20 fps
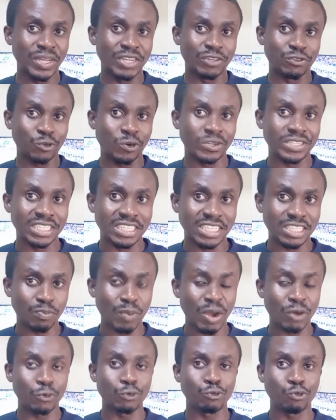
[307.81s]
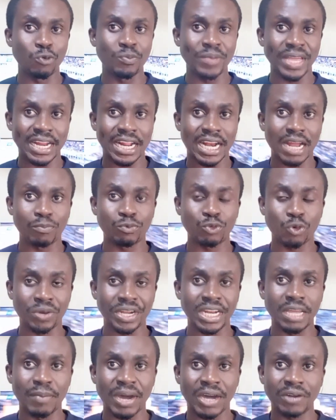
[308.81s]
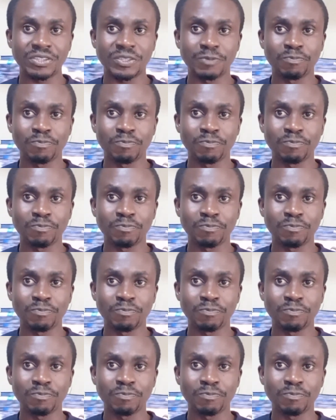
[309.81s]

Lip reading: result in this macrosomia that I'm talking about.